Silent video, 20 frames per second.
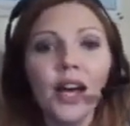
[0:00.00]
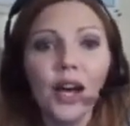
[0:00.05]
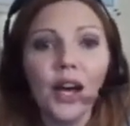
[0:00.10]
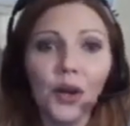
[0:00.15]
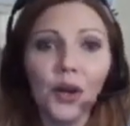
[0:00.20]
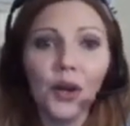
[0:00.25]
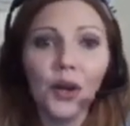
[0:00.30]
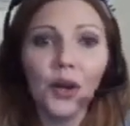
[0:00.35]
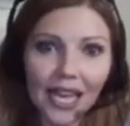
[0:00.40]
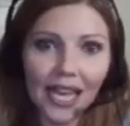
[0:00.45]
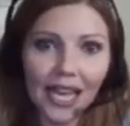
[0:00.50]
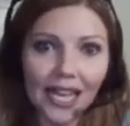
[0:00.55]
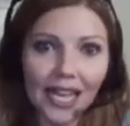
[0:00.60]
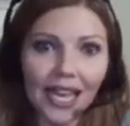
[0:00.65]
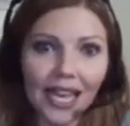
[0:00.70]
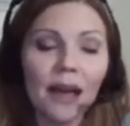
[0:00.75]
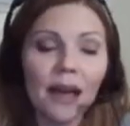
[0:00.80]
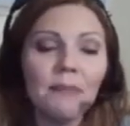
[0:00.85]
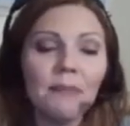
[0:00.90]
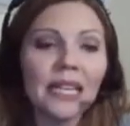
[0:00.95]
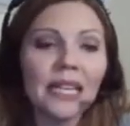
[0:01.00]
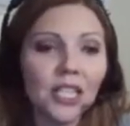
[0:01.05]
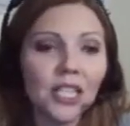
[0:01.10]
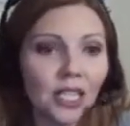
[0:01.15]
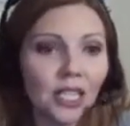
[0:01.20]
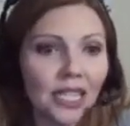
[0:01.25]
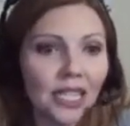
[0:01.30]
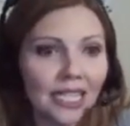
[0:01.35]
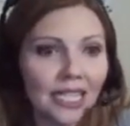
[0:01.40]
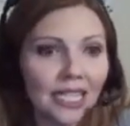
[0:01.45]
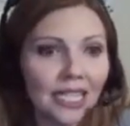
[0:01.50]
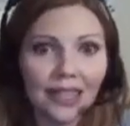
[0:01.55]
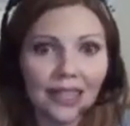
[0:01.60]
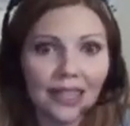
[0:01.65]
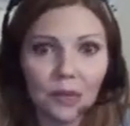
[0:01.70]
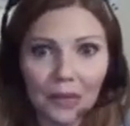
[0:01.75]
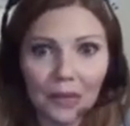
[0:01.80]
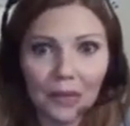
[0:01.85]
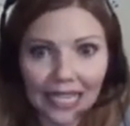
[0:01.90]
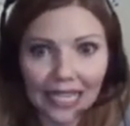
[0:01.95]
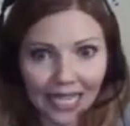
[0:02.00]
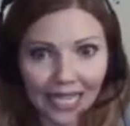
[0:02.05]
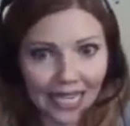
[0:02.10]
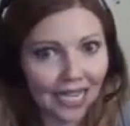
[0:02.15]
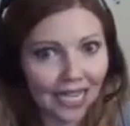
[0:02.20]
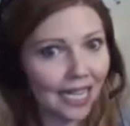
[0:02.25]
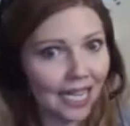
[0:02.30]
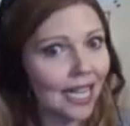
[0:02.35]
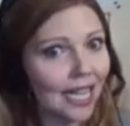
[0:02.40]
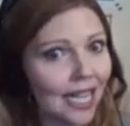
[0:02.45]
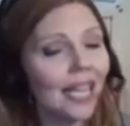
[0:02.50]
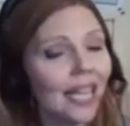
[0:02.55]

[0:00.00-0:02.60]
Okay, I mentioned this at the beginning,